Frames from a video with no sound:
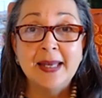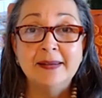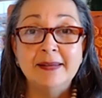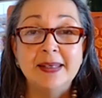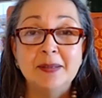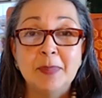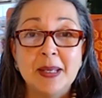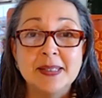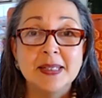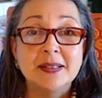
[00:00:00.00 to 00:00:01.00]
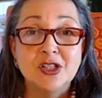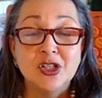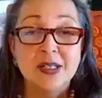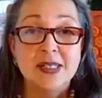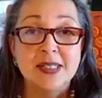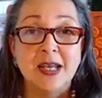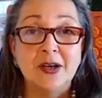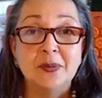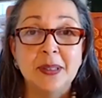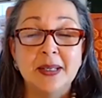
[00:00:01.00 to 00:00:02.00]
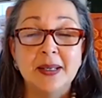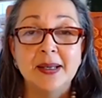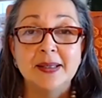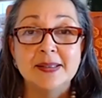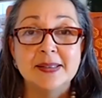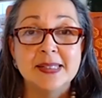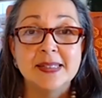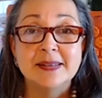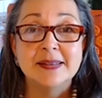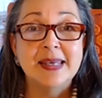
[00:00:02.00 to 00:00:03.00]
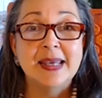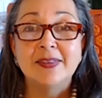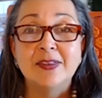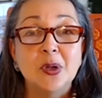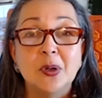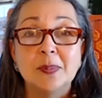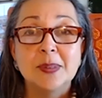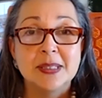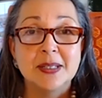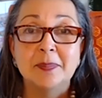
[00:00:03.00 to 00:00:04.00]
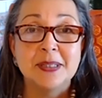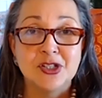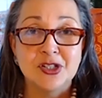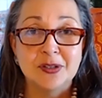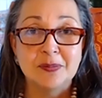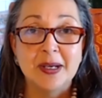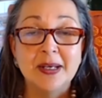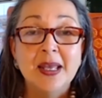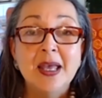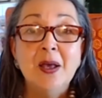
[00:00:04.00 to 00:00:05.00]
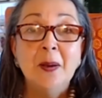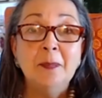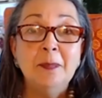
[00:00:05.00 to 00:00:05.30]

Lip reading: that, he basically shuts down because, yeah, there's always competition, right?